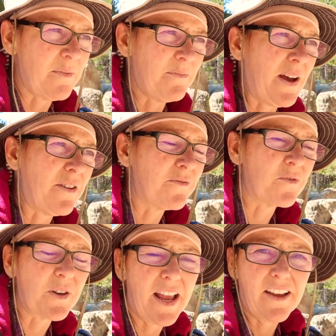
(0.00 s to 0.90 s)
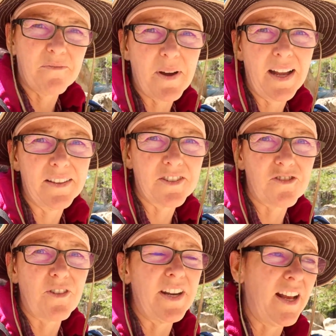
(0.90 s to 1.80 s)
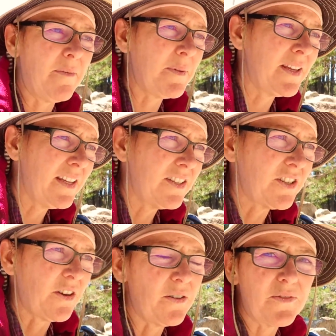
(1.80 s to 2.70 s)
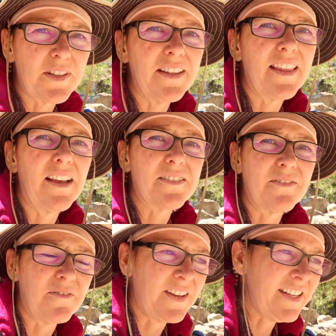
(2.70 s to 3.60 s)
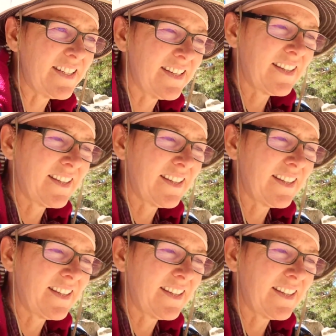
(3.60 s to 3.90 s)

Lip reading: about 4.5 miles straight up to over 10,000 feet,